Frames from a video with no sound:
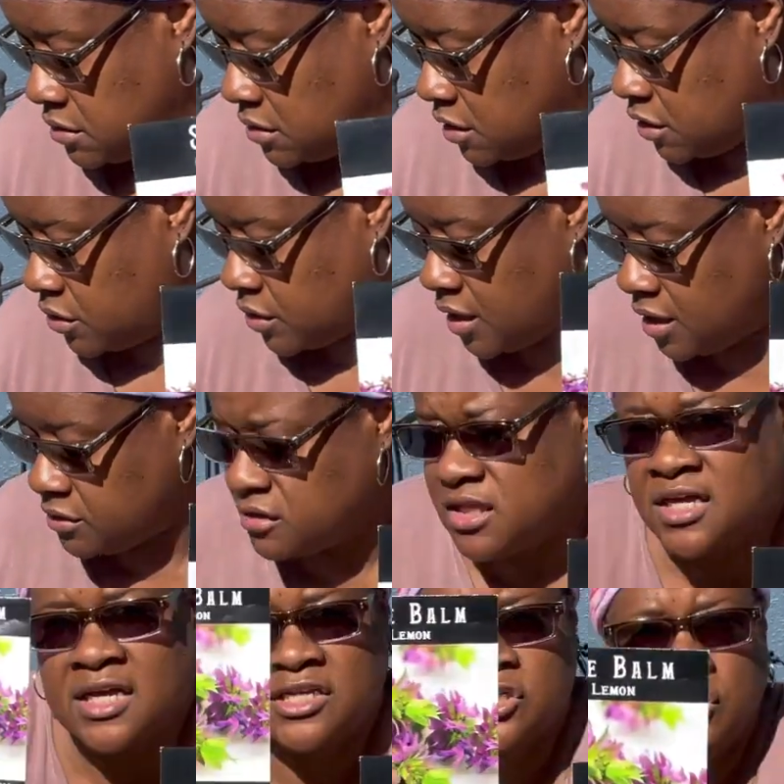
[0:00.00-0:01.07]
Oh, I
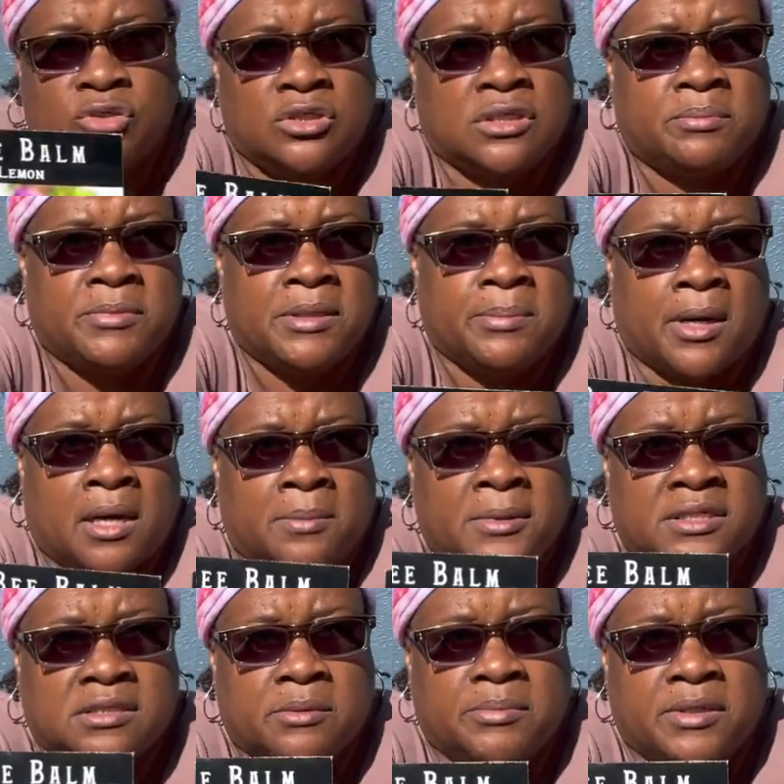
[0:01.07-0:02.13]
think I showed you the bee balm.
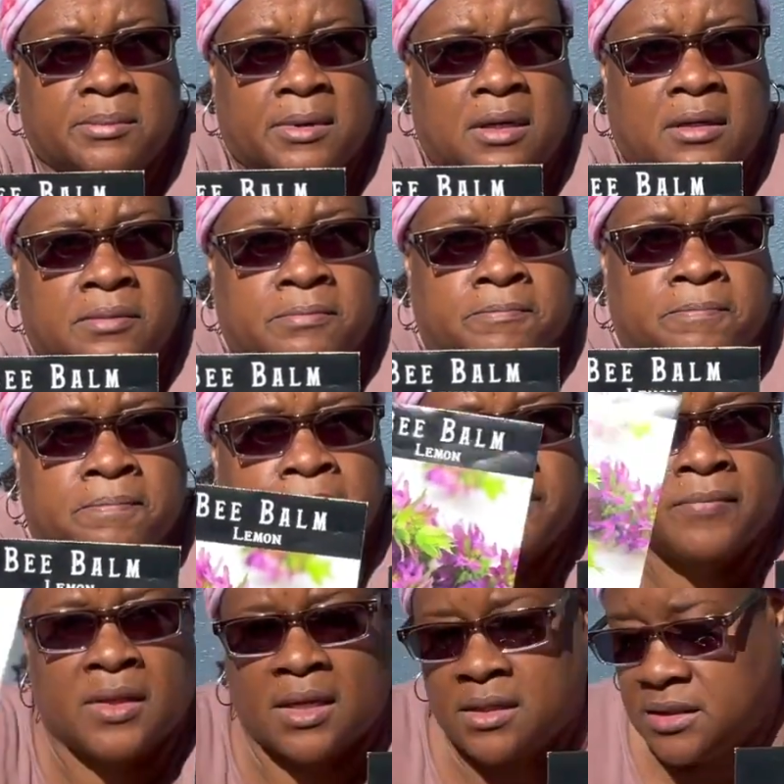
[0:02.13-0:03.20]
That's the bee balm.
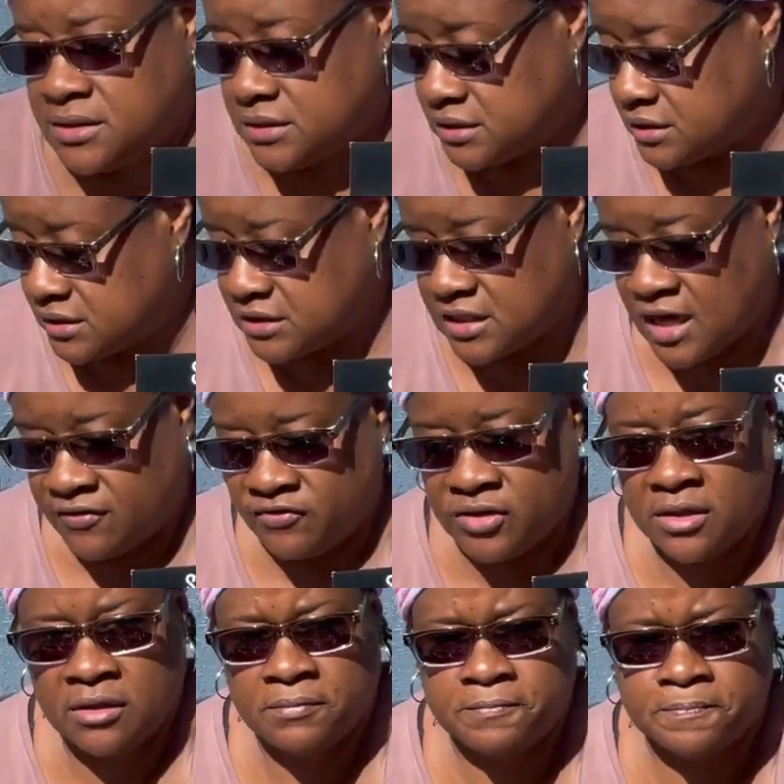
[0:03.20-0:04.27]
And this is the salvia.